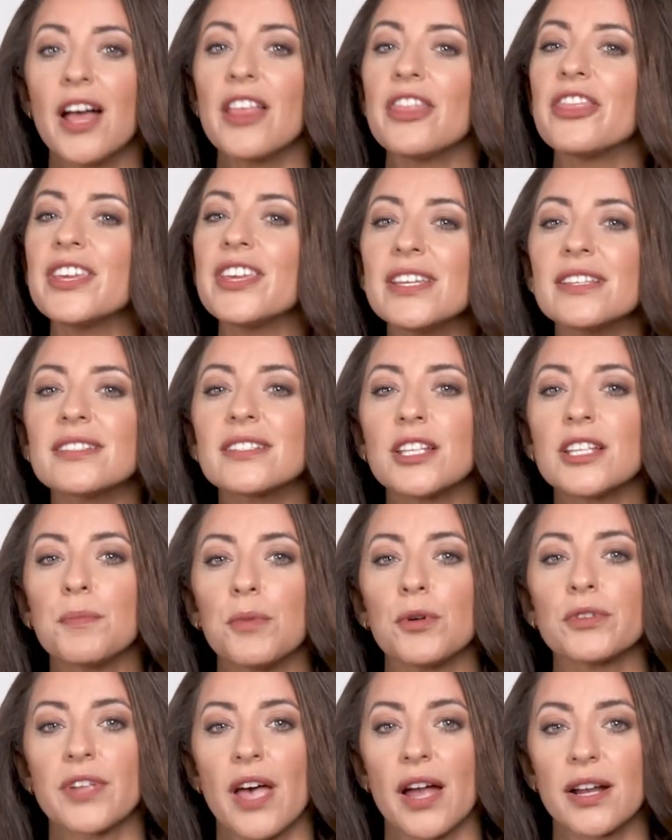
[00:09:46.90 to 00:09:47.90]
These
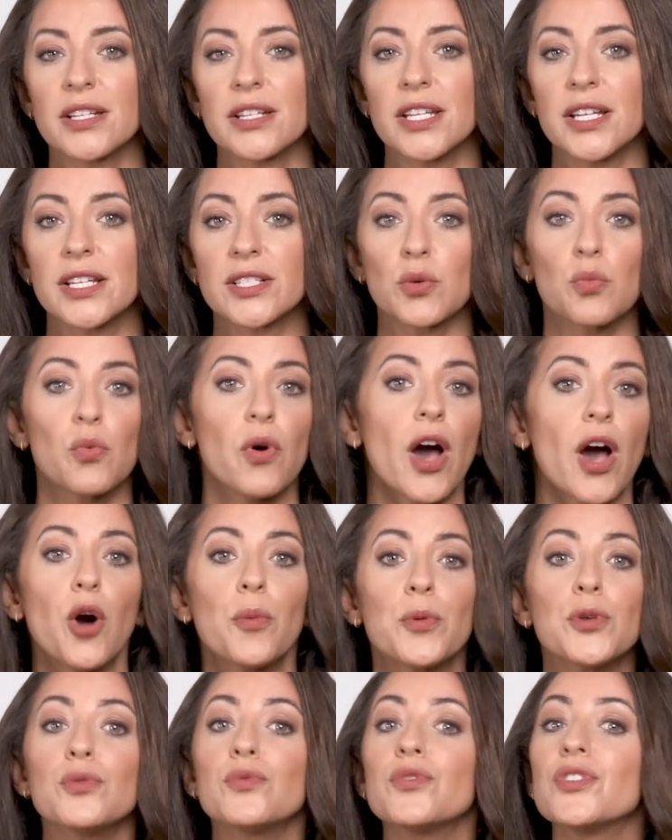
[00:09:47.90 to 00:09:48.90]
simple techniques will help
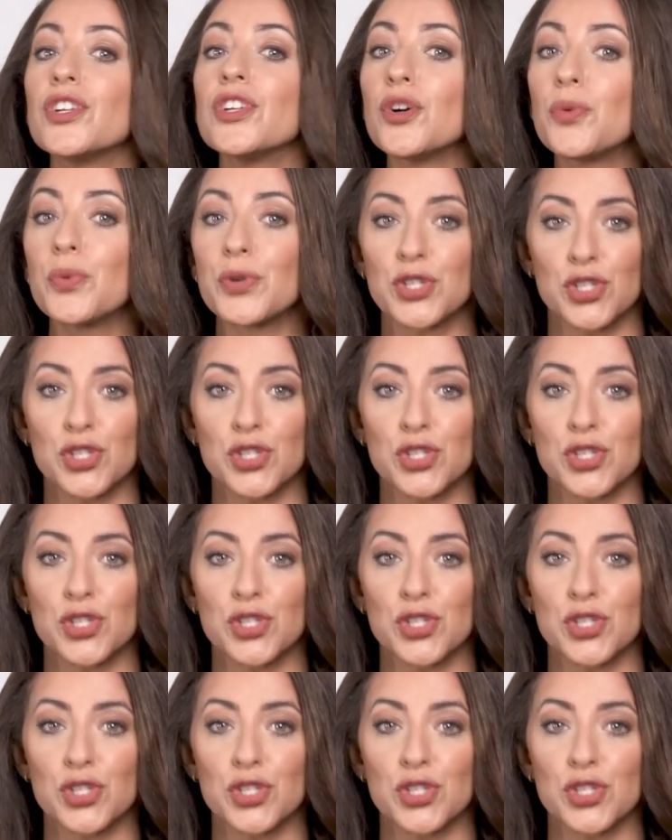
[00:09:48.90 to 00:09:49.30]
you deal with